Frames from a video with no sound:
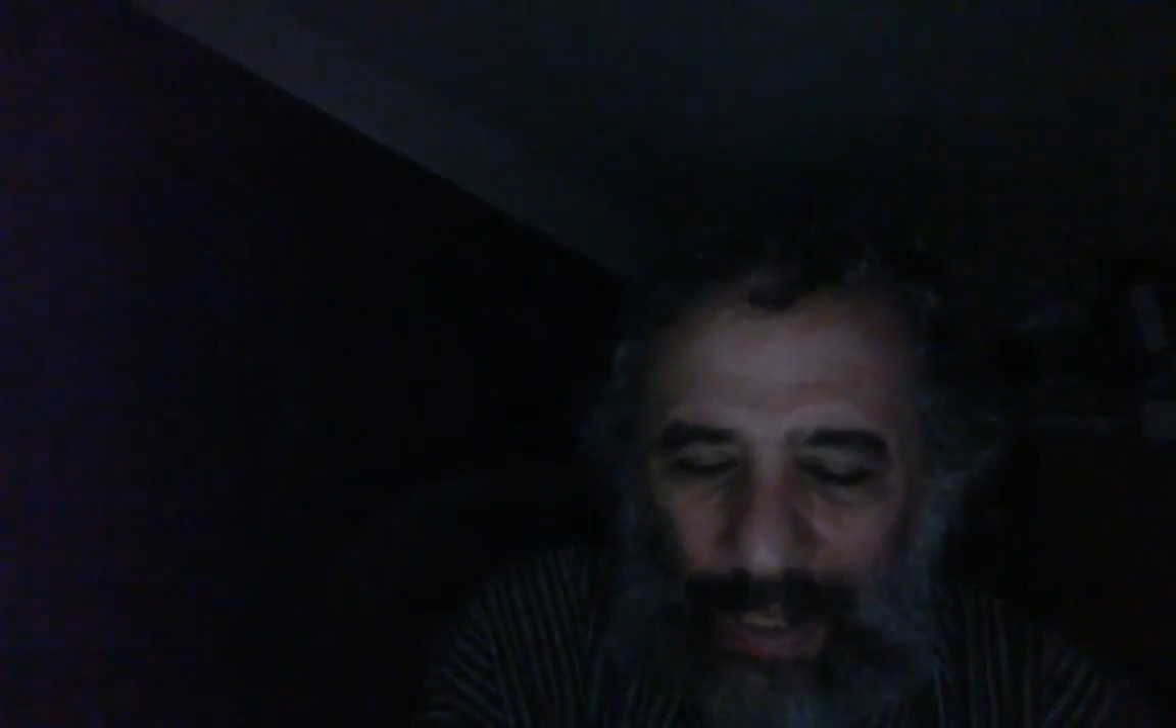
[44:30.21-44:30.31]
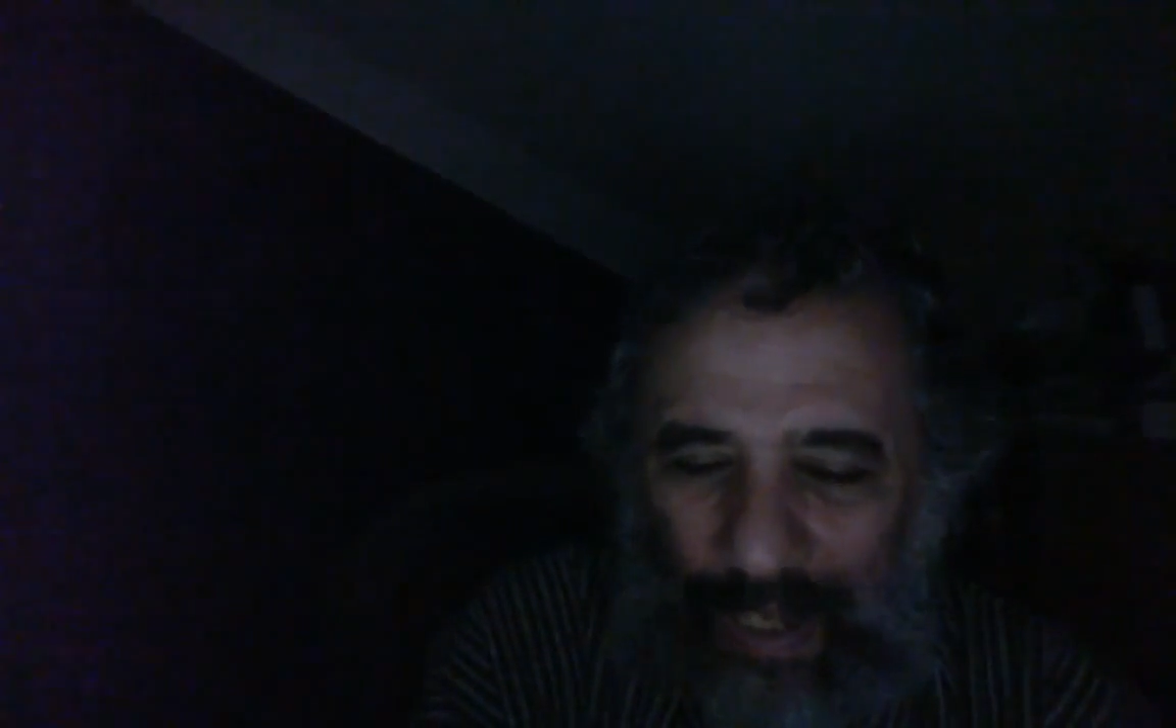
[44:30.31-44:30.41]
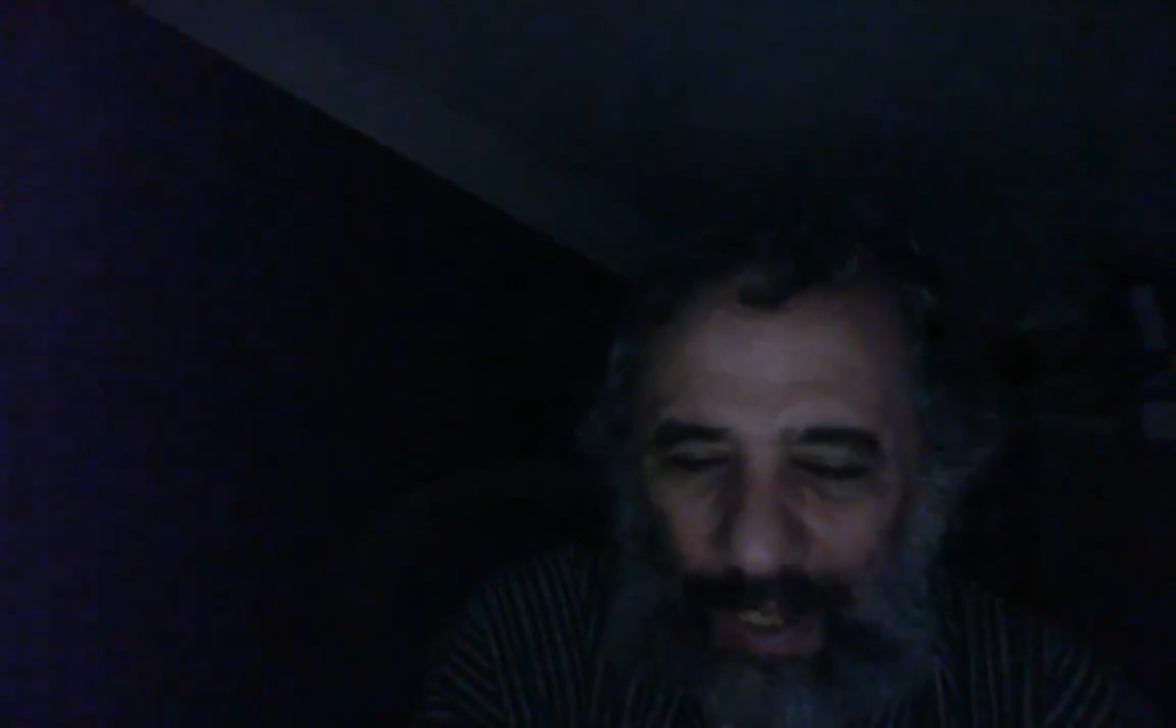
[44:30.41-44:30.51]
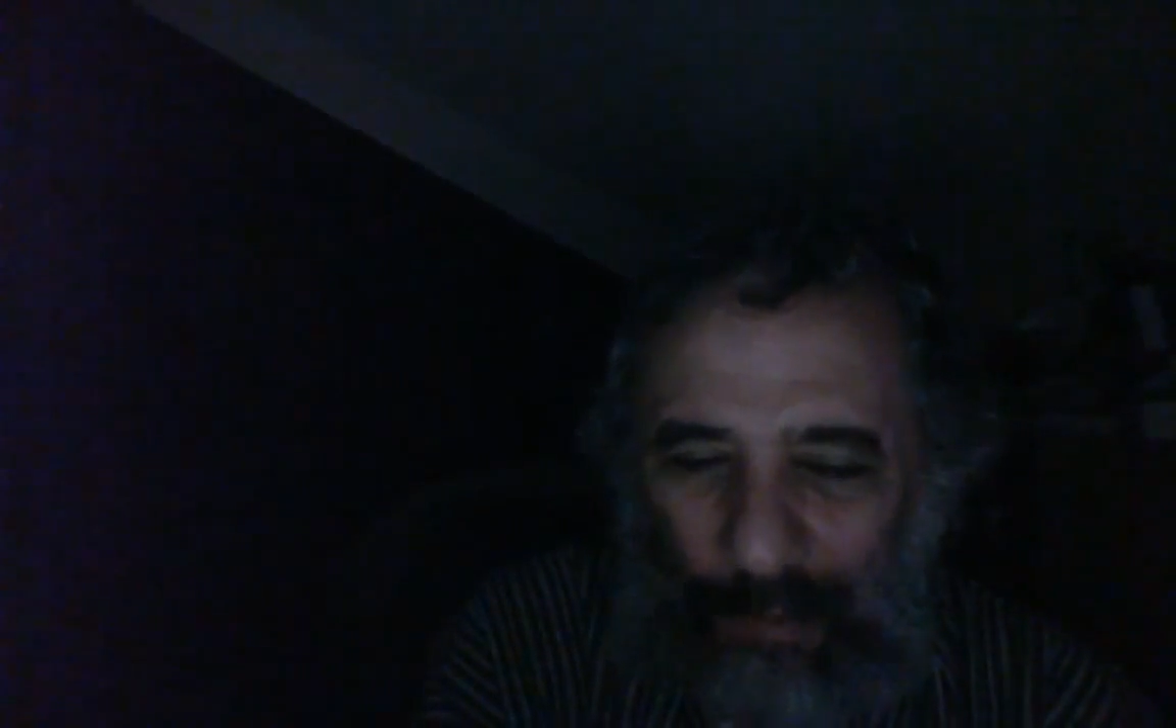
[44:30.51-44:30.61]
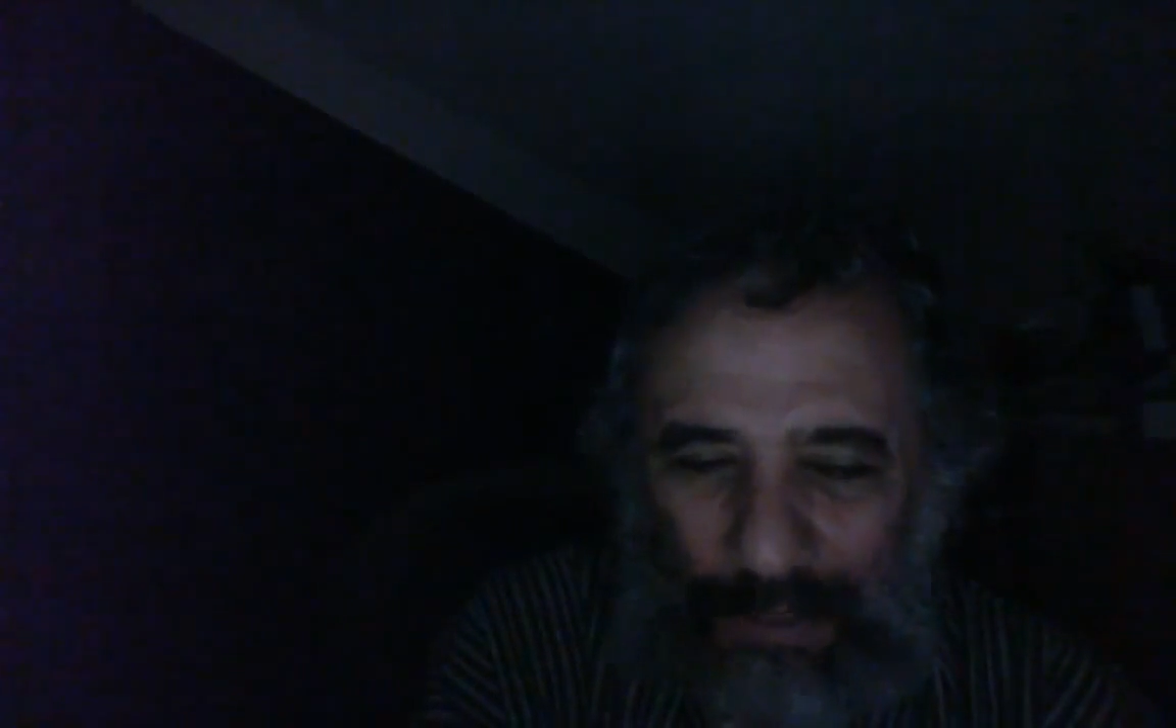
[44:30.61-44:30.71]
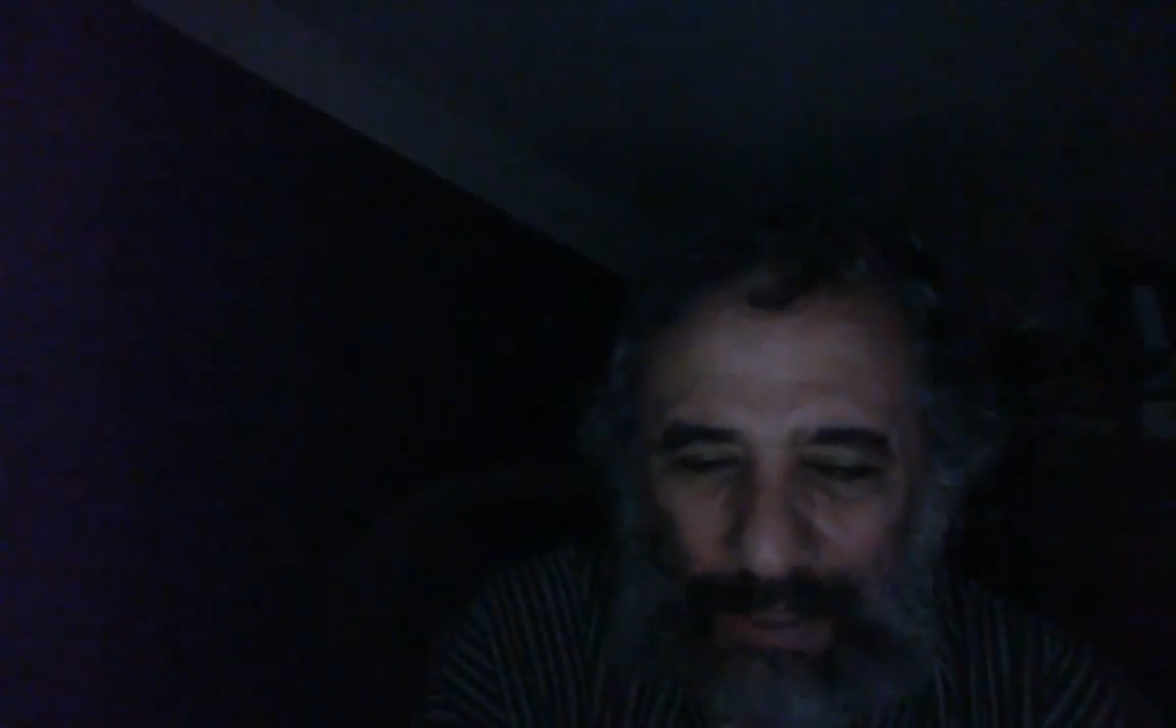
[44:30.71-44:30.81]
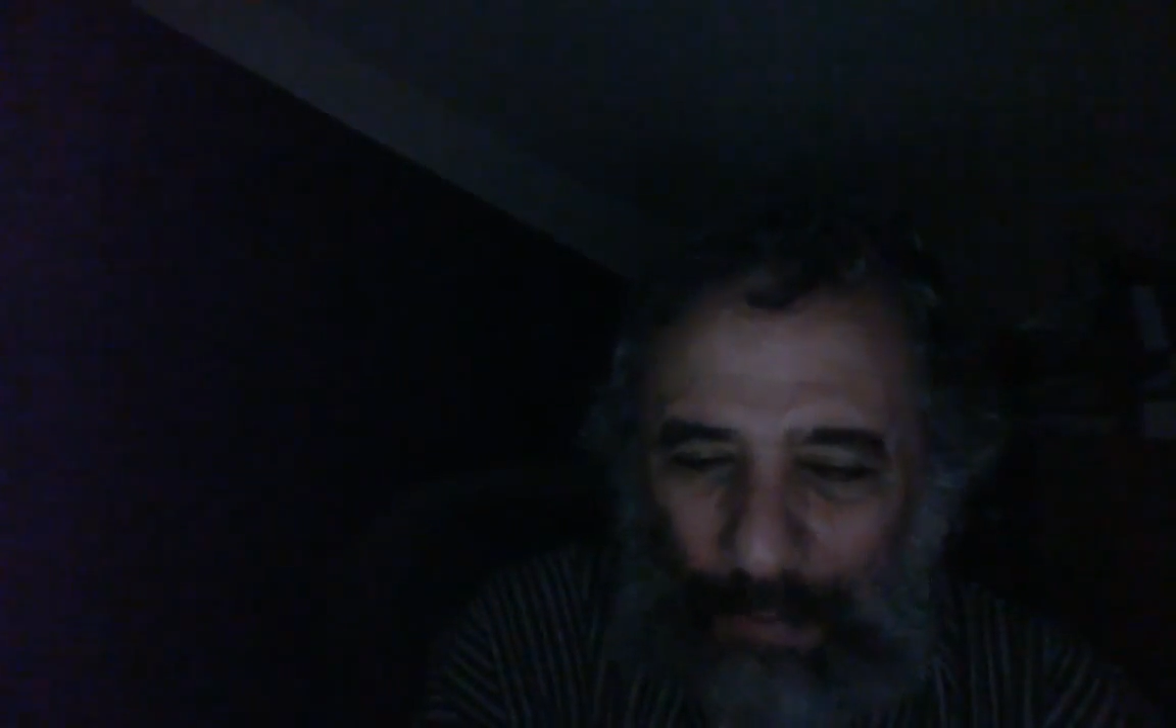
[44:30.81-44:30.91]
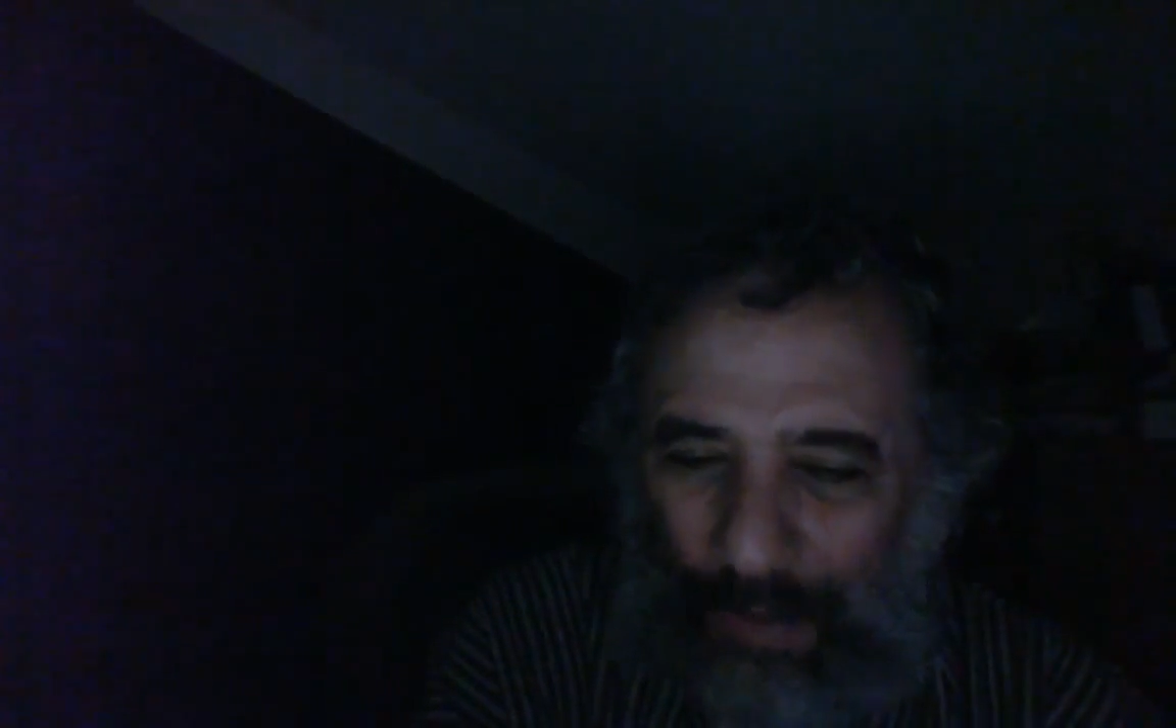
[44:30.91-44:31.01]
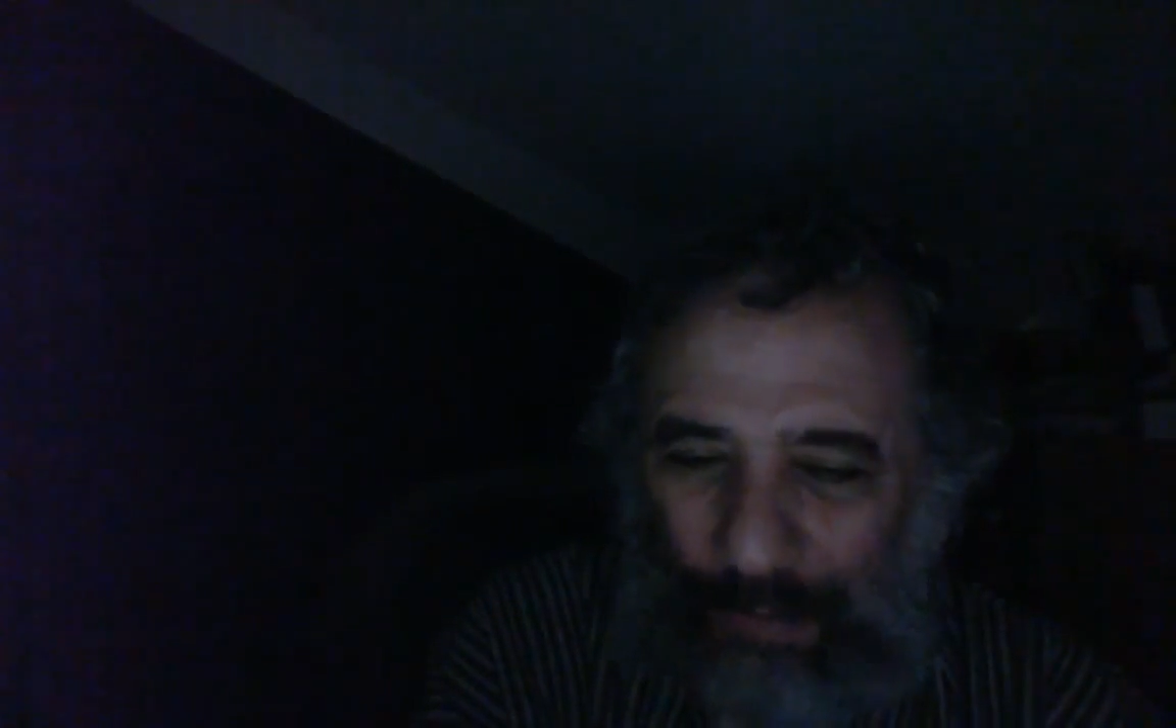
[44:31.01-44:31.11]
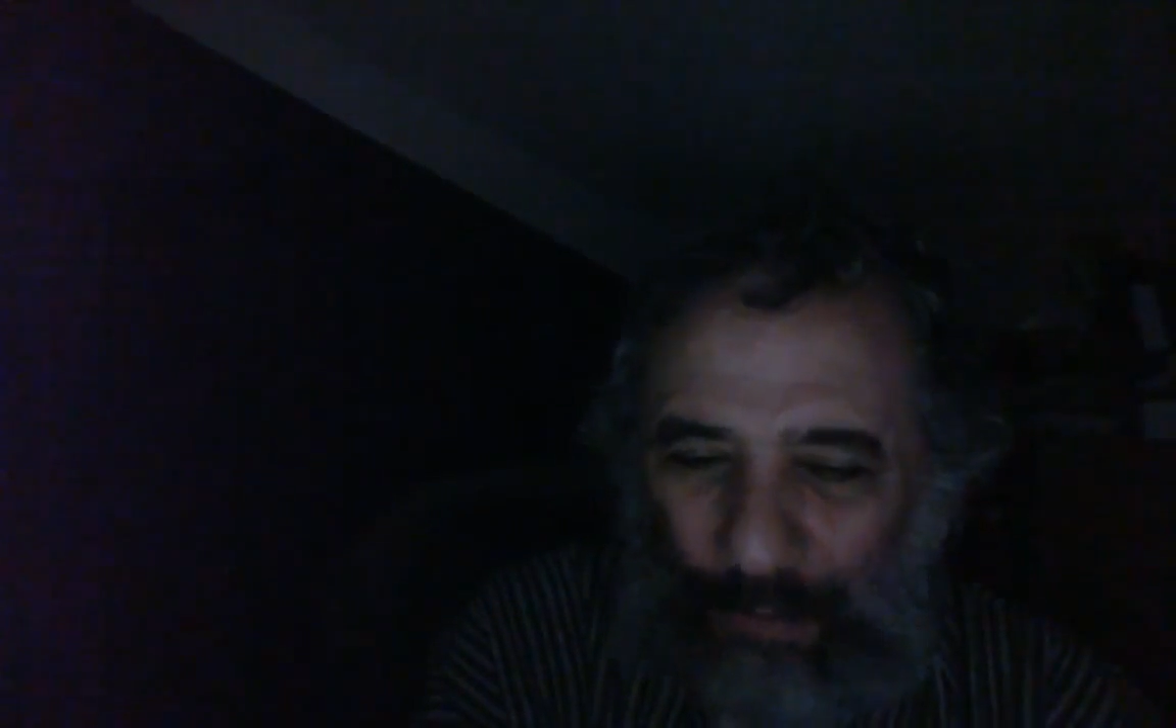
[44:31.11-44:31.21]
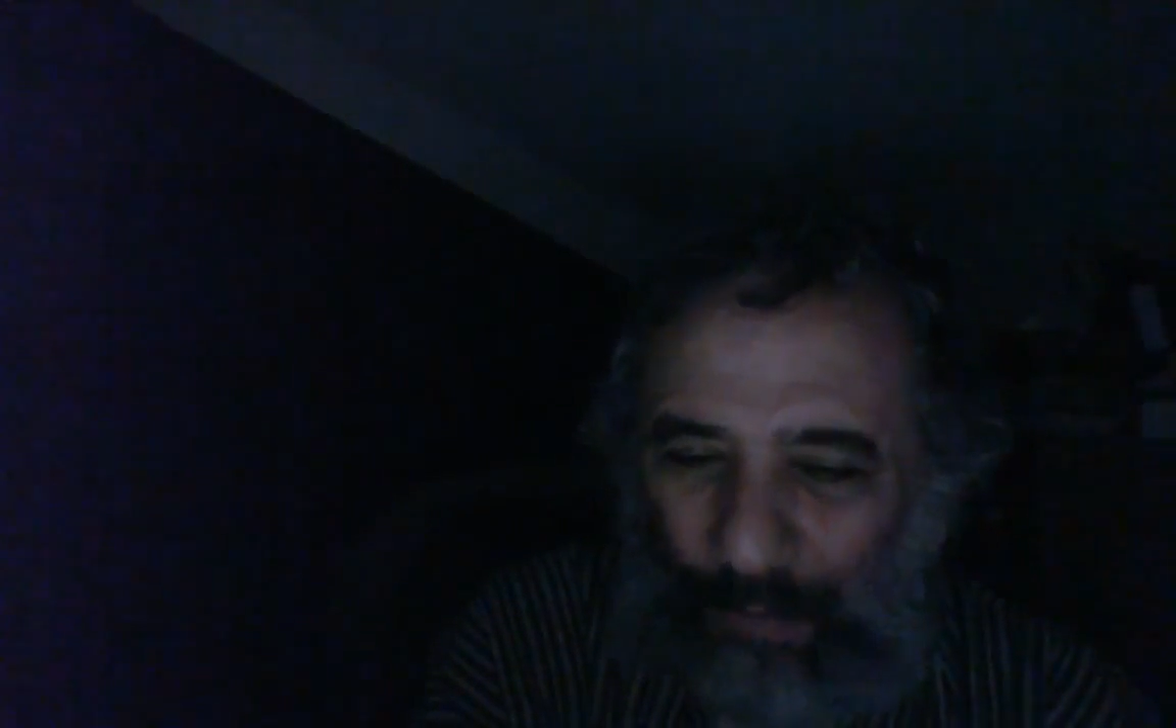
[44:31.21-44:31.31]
I think there was something